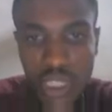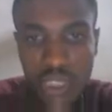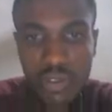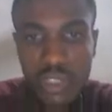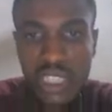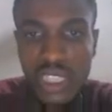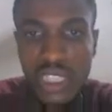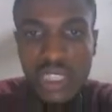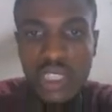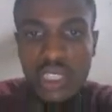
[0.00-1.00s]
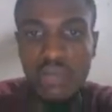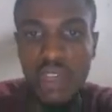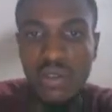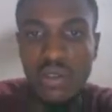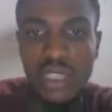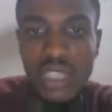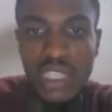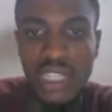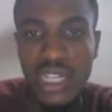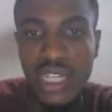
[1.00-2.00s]
For instance, in my country,
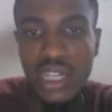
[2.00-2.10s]
Nigeria,